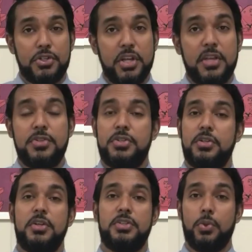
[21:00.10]
change is
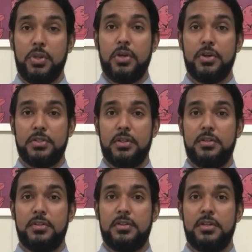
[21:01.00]
the only constant.
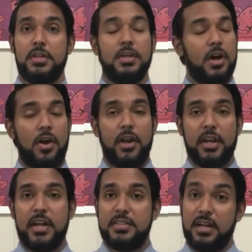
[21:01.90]
Alright
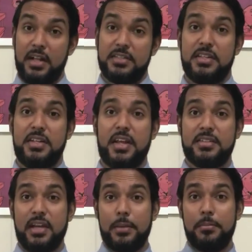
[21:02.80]
guys, I'll see you next
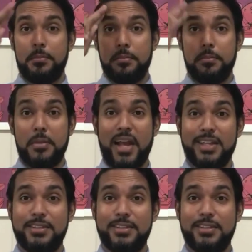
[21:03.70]
time. Bye.